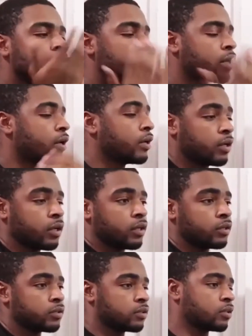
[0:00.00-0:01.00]
And
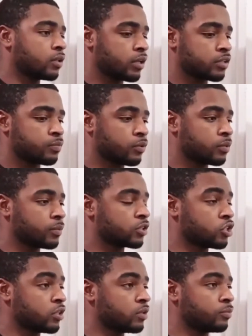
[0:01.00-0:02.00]
yeah, it's pretty much
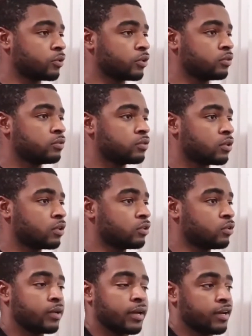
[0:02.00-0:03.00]
it, bro. And do
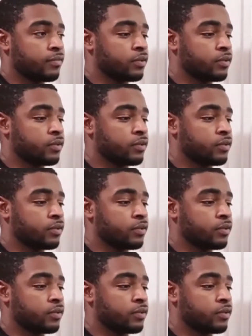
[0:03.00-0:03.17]
that every